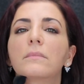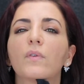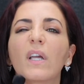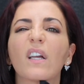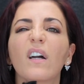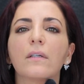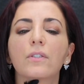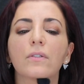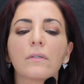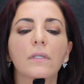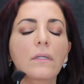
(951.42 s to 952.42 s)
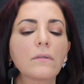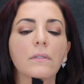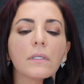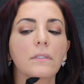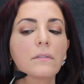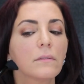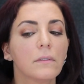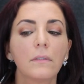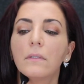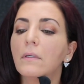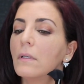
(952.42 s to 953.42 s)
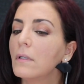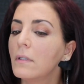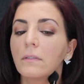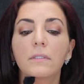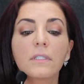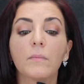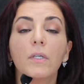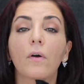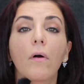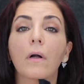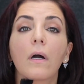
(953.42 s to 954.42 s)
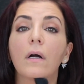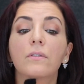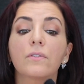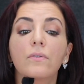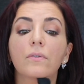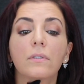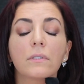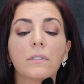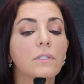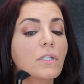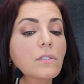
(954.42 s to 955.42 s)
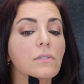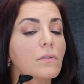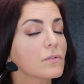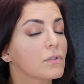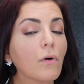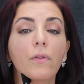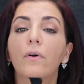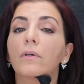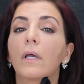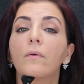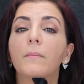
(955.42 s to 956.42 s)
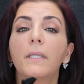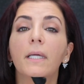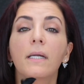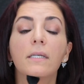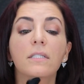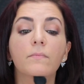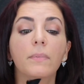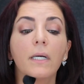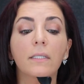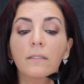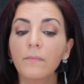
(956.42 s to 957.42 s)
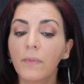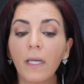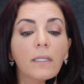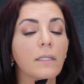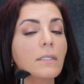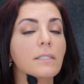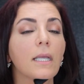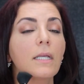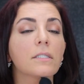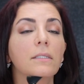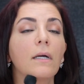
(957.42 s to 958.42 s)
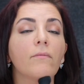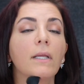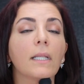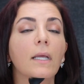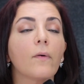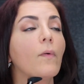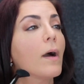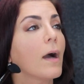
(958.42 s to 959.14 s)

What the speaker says: Quick contouring. I don't need to be all contoured, chiseled, although that would be nice, but not in this case, not right now.